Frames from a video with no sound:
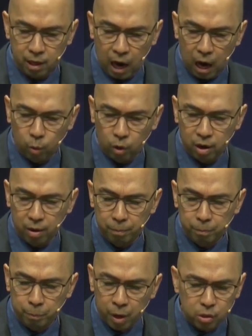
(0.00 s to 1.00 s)
Our
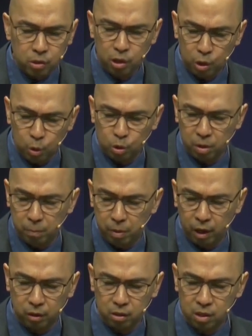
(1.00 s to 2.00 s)
persecution,
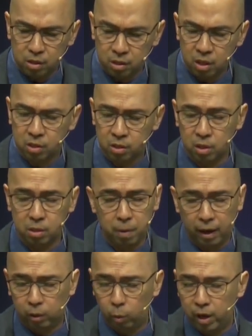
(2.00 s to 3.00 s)
brothers and sisters,
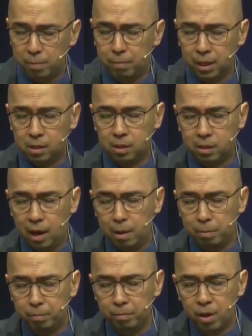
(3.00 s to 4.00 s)
by the way, must
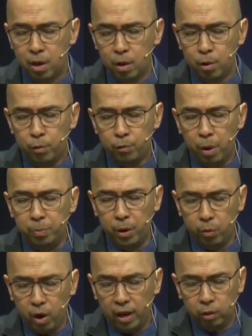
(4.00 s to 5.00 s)
stem from
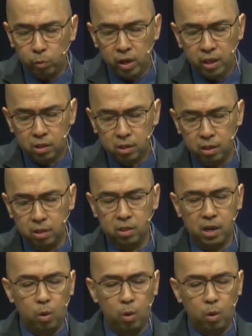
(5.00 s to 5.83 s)
the right reasons,